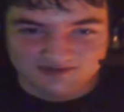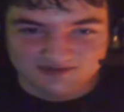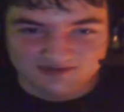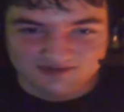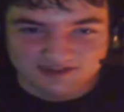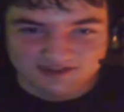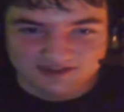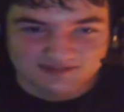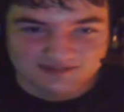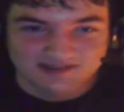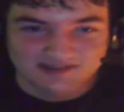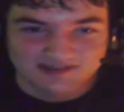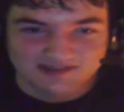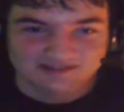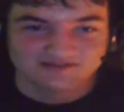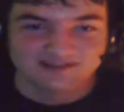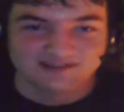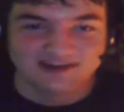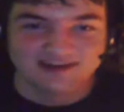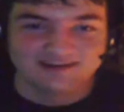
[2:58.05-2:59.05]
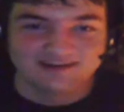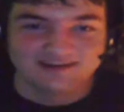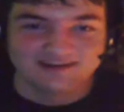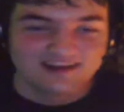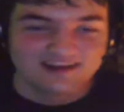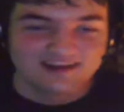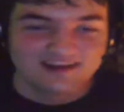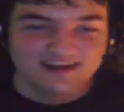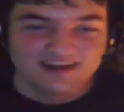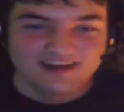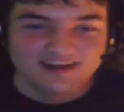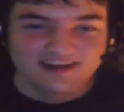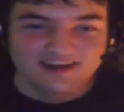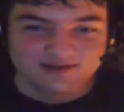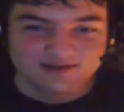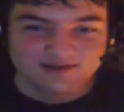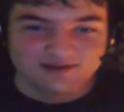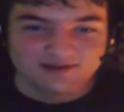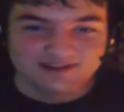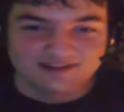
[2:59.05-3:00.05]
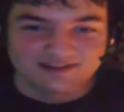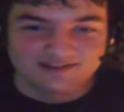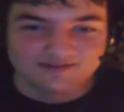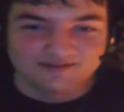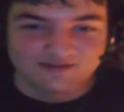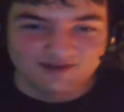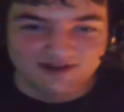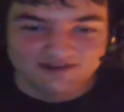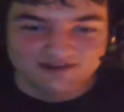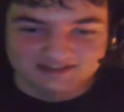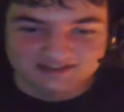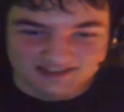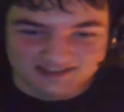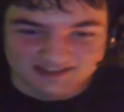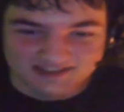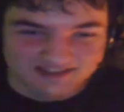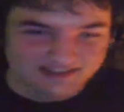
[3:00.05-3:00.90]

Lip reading: the really expensive dye. But 400 changes